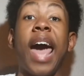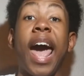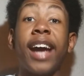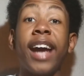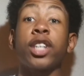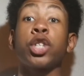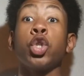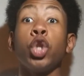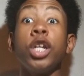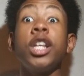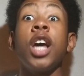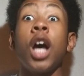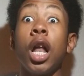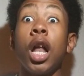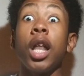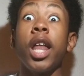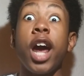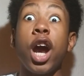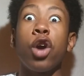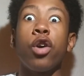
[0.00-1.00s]
actually
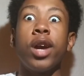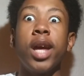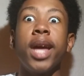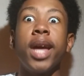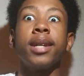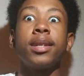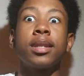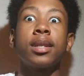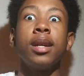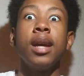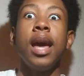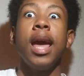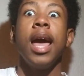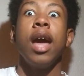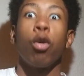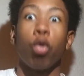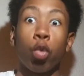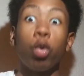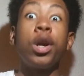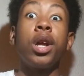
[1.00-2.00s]
hilarious.
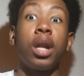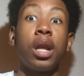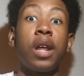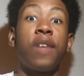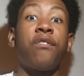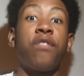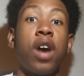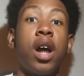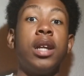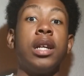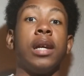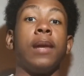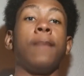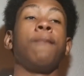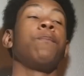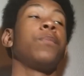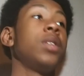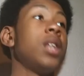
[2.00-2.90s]
Really funny.